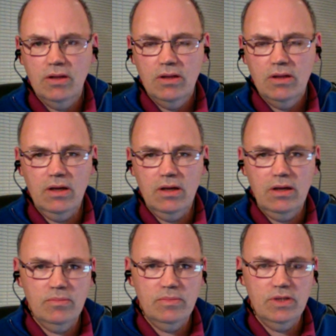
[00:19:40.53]

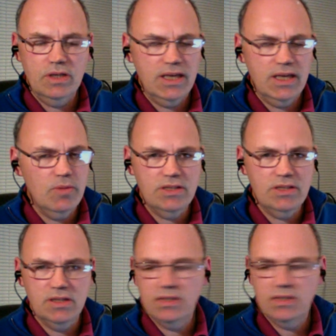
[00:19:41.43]
Um, you're going to get my
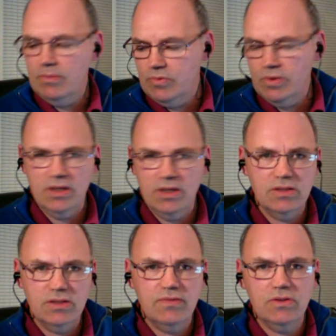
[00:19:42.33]
site up quickly
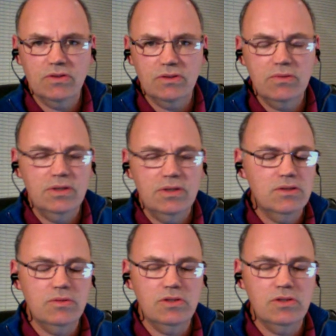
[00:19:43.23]
because I've got to uh,
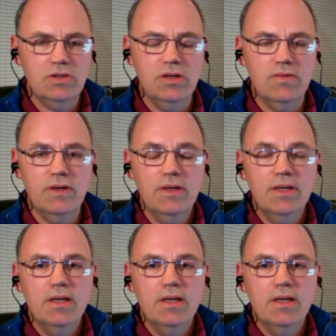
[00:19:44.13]
switch it over.